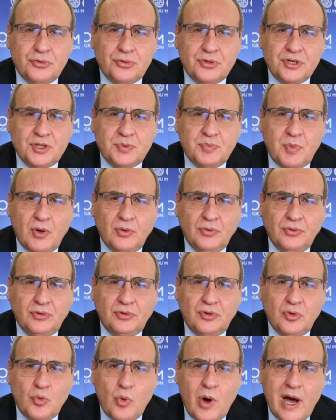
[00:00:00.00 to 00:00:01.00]
to
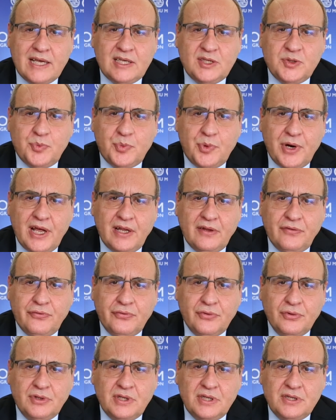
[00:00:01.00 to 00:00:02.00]
respond to widespread
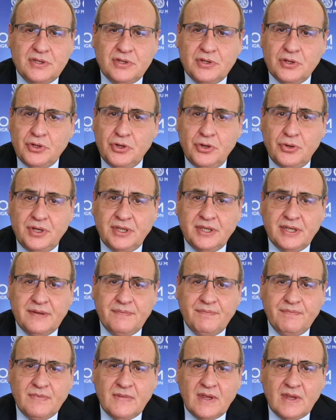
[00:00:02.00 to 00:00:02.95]
food insecurity,